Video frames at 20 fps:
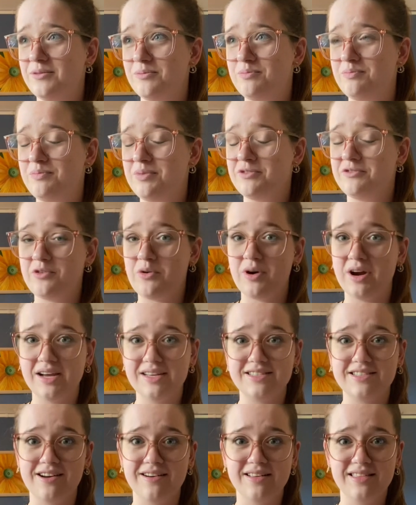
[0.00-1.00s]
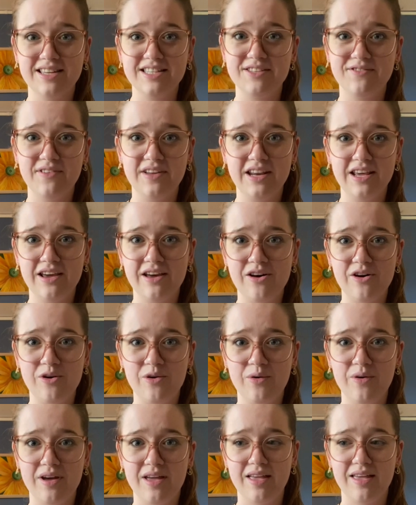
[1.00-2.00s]
Before I started this
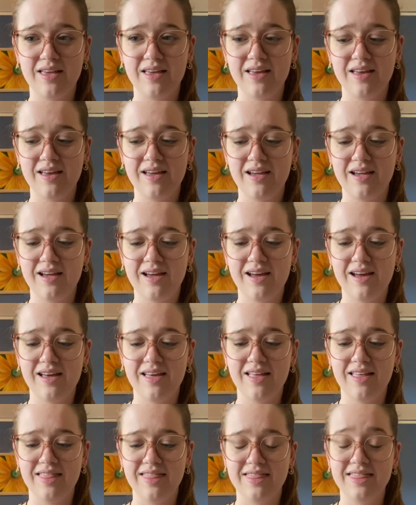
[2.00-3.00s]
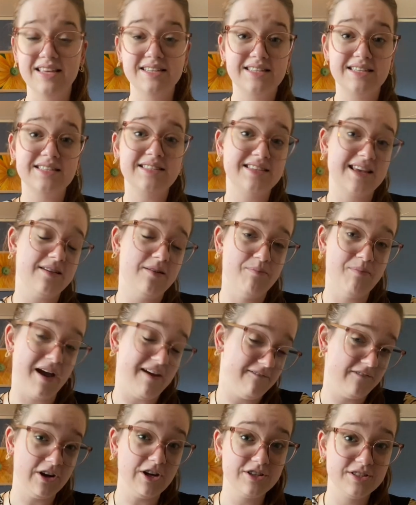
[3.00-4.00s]
video, this is my
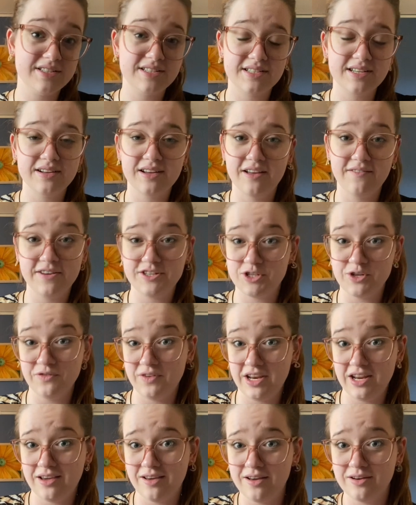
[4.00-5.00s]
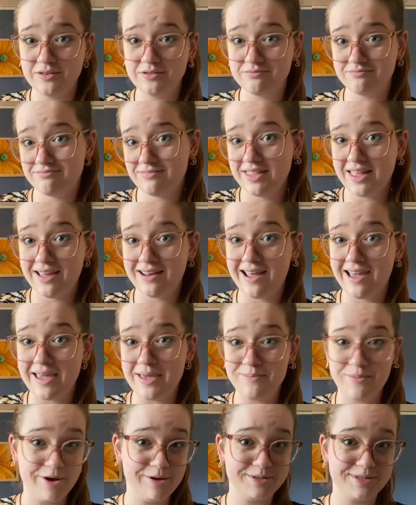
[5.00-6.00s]
first official video that I
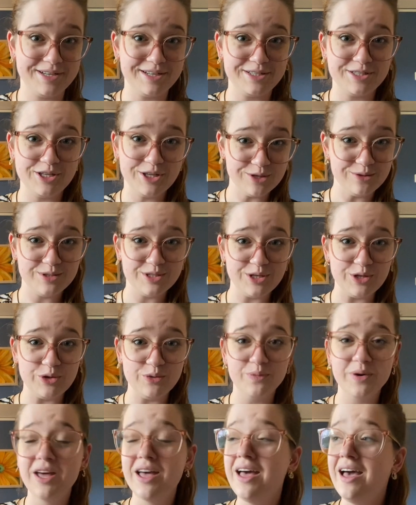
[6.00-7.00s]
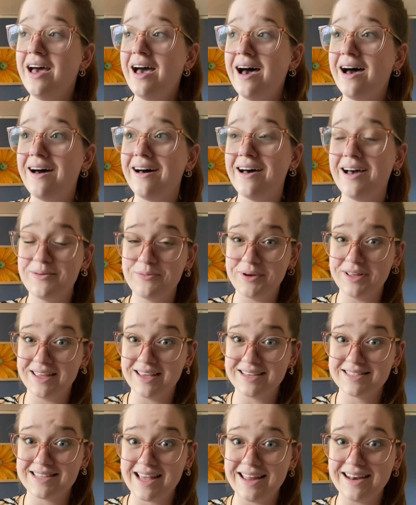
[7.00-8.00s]
am posting to YouTube. I'm really
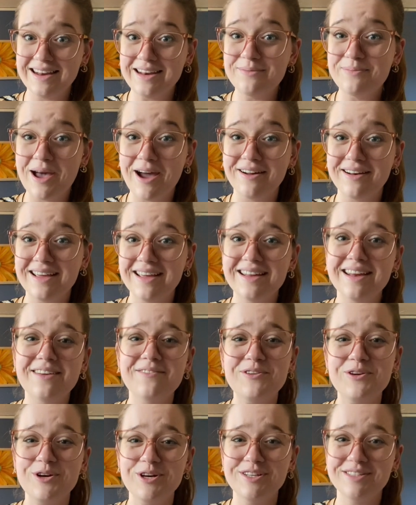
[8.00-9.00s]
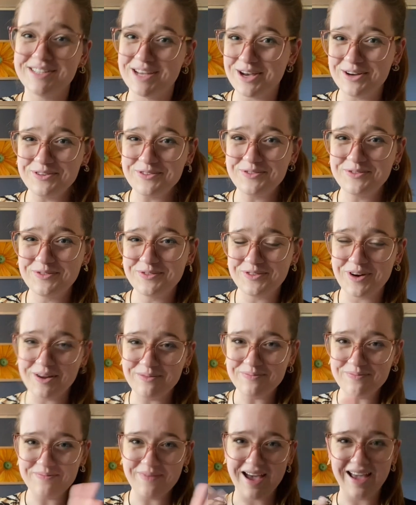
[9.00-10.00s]
excited about it, if you couldn't tell
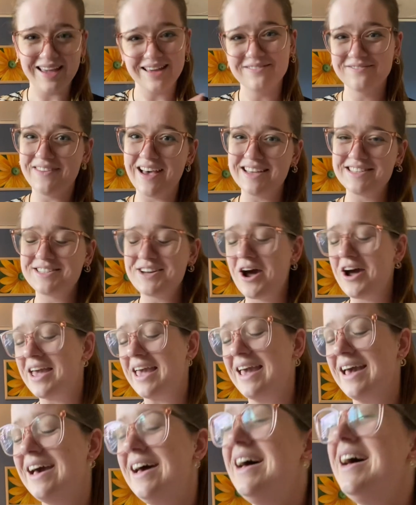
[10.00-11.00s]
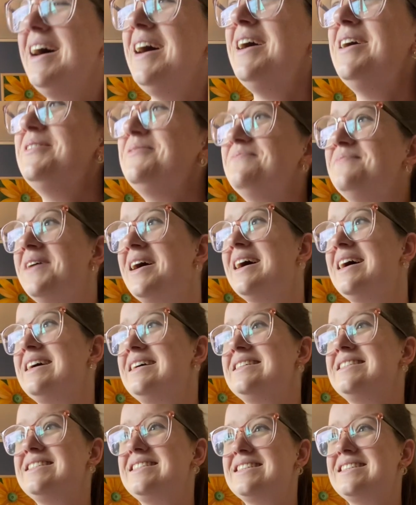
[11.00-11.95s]
from my fast talking, but